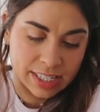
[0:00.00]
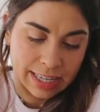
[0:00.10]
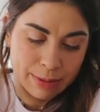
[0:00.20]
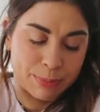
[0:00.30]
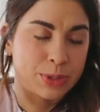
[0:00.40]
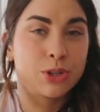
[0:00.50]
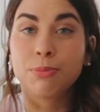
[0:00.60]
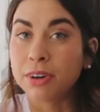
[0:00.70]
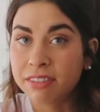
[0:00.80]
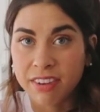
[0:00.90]
dip,
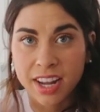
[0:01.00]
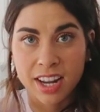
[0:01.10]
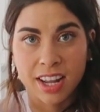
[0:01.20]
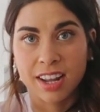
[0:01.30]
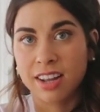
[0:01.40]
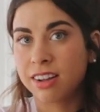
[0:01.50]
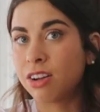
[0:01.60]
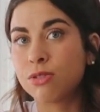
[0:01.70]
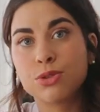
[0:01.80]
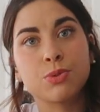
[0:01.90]
super inviting,
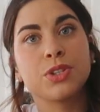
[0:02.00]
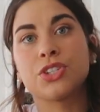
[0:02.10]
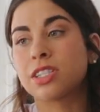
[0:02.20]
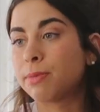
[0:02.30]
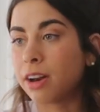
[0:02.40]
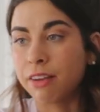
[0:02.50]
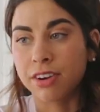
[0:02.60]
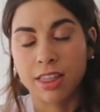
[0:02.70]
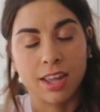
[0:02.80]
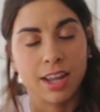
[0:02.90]
goes with just about
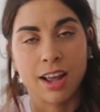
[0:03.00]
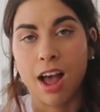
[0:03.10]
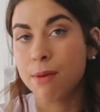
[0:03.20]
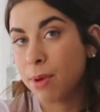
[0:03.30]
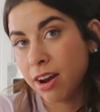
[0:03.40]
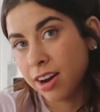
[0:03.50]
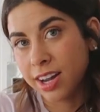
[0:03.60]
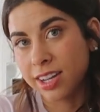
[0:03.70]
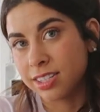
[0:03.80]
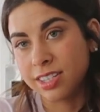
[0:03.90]
everything. I'm pairing
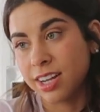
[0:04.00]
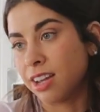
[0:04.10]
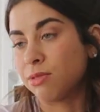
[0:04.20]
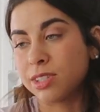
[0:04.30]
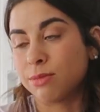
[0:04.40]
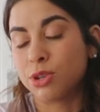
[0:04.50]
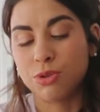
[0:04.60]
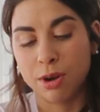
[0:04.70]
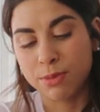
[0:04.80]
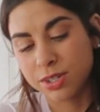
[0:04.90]
it today with some
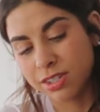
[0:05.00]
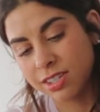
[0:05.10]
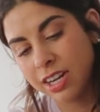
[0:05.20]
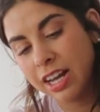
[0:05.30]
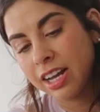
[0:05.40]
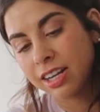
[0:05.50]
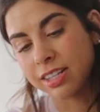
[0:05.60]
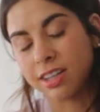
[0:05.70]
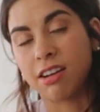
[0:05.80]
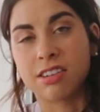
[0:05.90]
cucumbers,
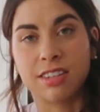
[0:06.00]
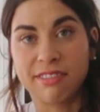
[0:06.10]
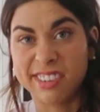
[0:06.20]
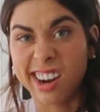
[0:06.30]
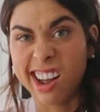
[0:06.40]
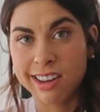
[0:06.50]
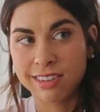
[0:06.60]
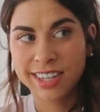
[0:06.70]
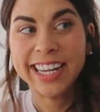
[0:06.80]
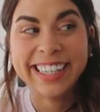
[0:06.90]
because I honestly
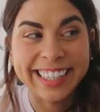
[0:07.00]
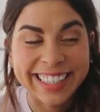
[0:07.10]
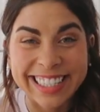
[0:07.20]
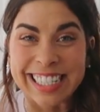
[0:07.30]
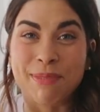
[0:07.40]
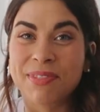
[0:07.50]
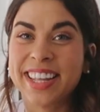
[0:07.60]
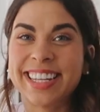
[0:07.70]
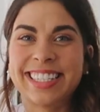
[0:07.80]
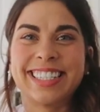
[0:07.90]
forgot
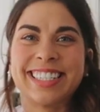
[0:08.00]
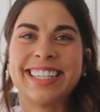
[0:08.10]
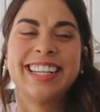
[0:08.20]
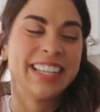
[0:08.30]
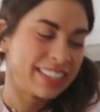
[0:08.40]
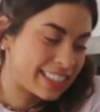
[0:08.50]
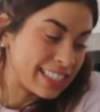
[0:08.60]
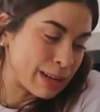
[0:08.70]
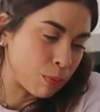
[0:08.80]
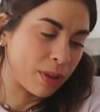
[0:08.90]
something to
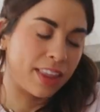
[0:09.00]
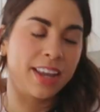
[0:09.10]
dip with